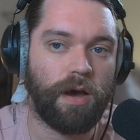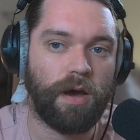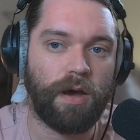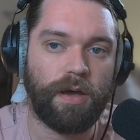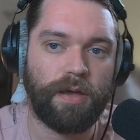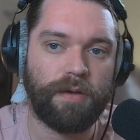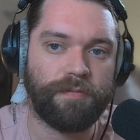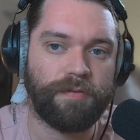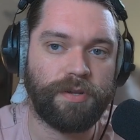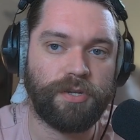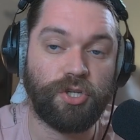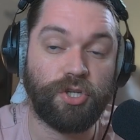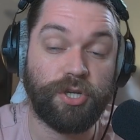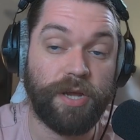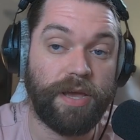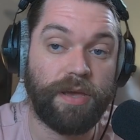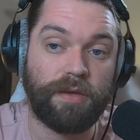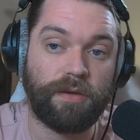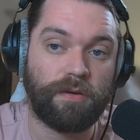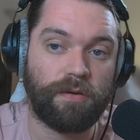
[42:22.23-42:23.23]
even
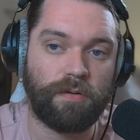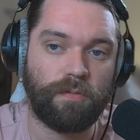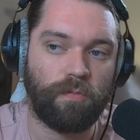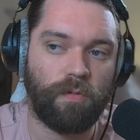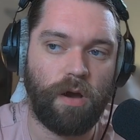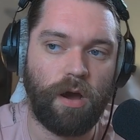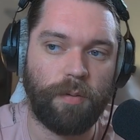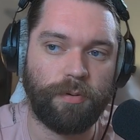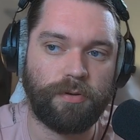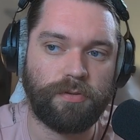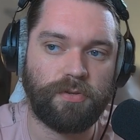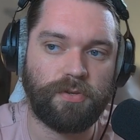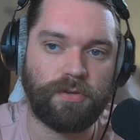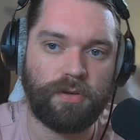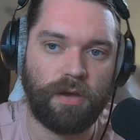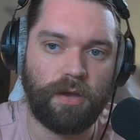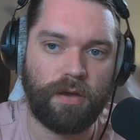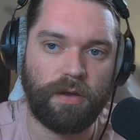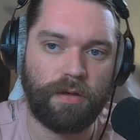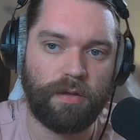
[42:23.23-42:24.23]
Jake Roberts,
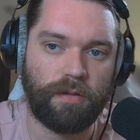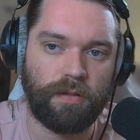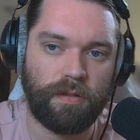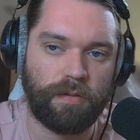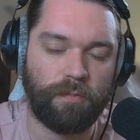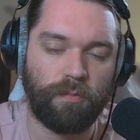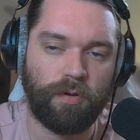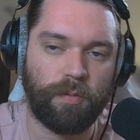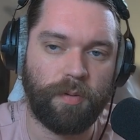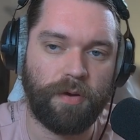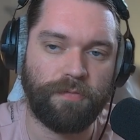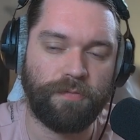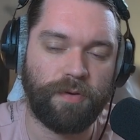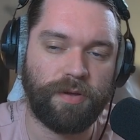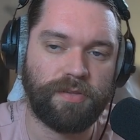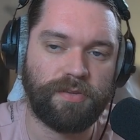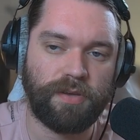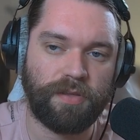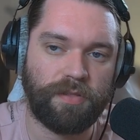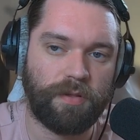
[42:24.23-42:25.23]
one of my
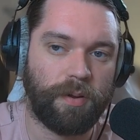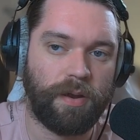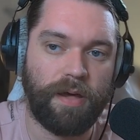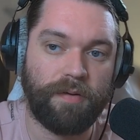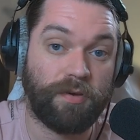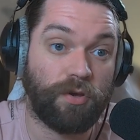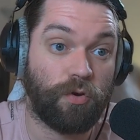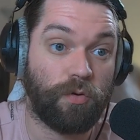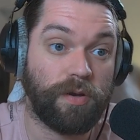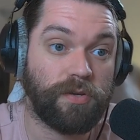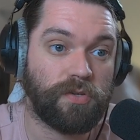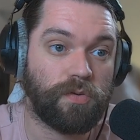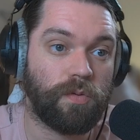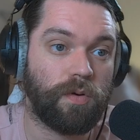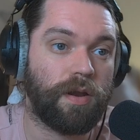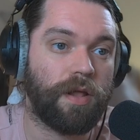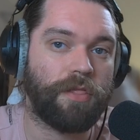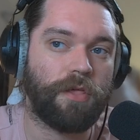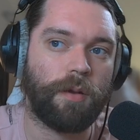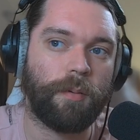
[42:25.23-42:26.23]
friends. I thought about having Chris
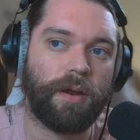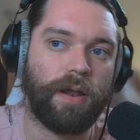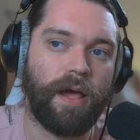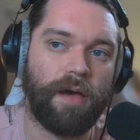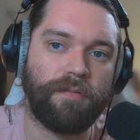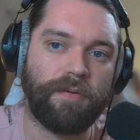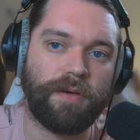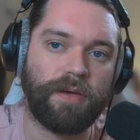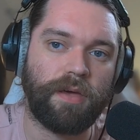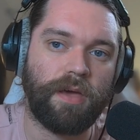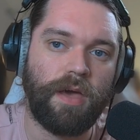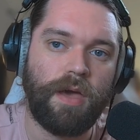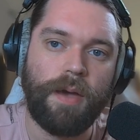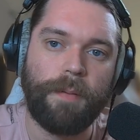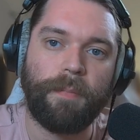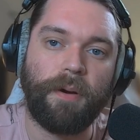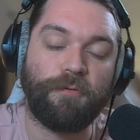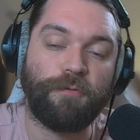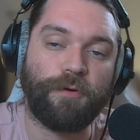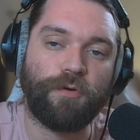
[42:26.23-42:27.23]
on. I thought about having
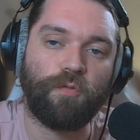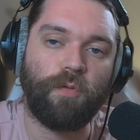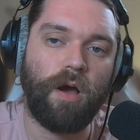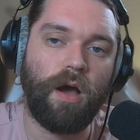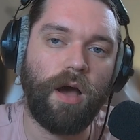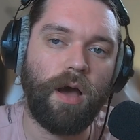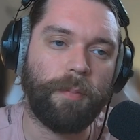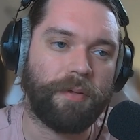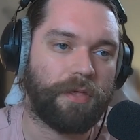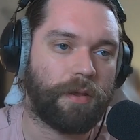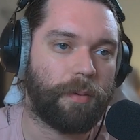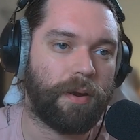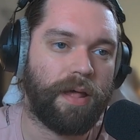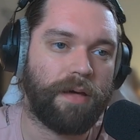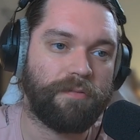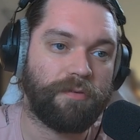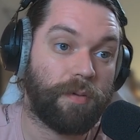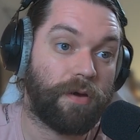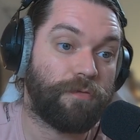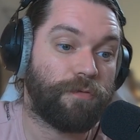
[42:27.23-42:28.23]
my friend Rob. I thought about
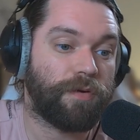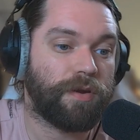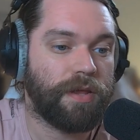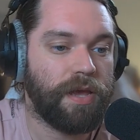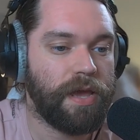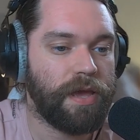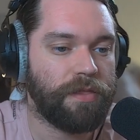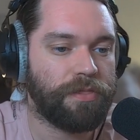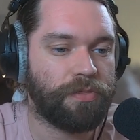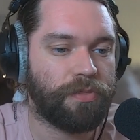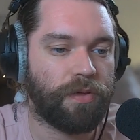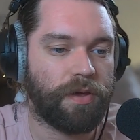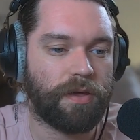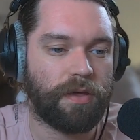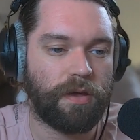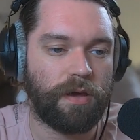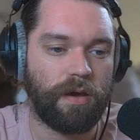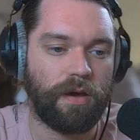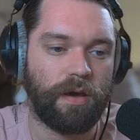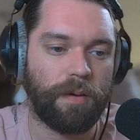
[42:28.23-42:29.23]
having my friend Heath,
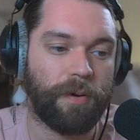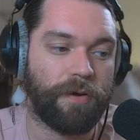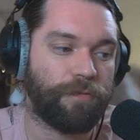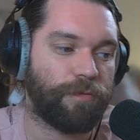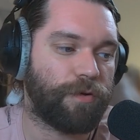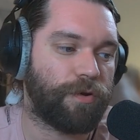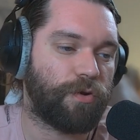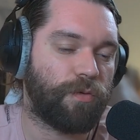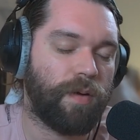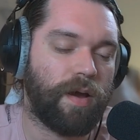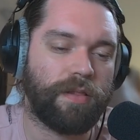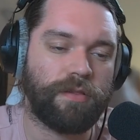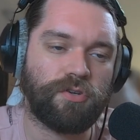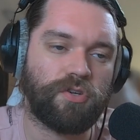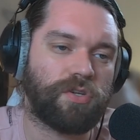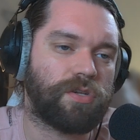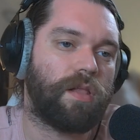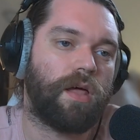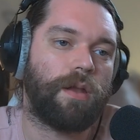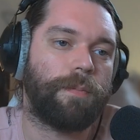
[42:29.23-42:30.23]
like my friend Greg. There's
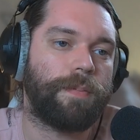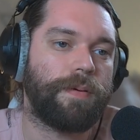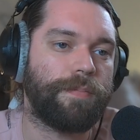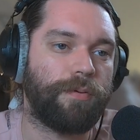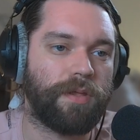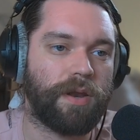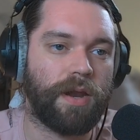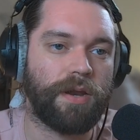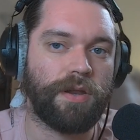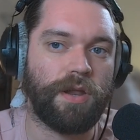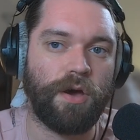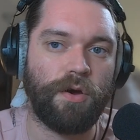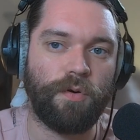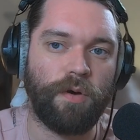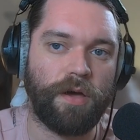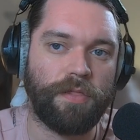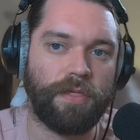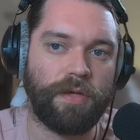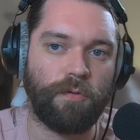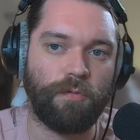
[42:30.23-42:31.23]
just a lot of people that I know
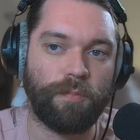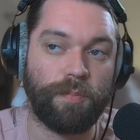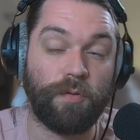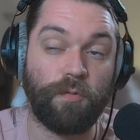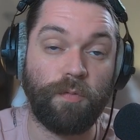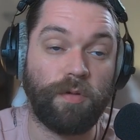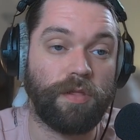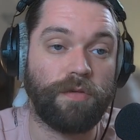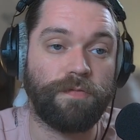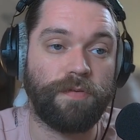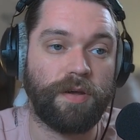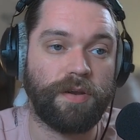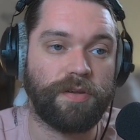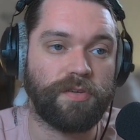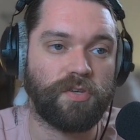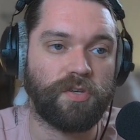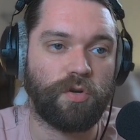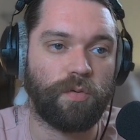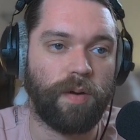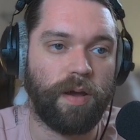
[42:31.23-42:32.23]
who I think would be really fun to
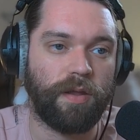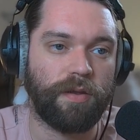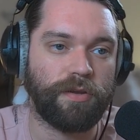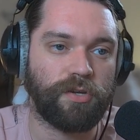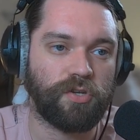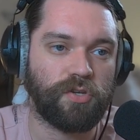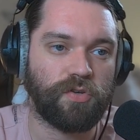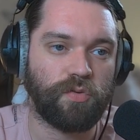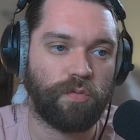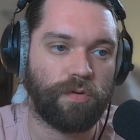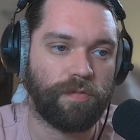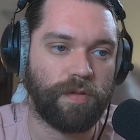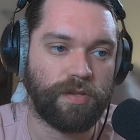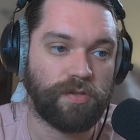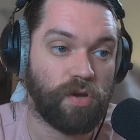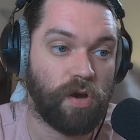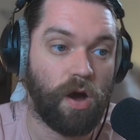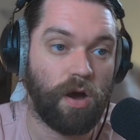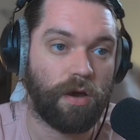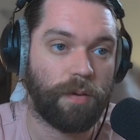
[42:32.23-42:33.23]
sit around and just sort of like
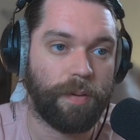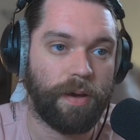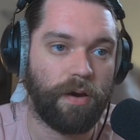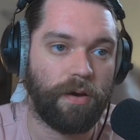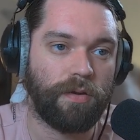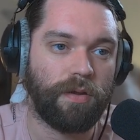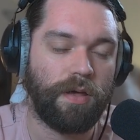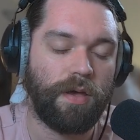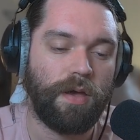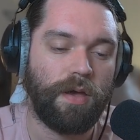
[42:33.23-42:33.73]
talk about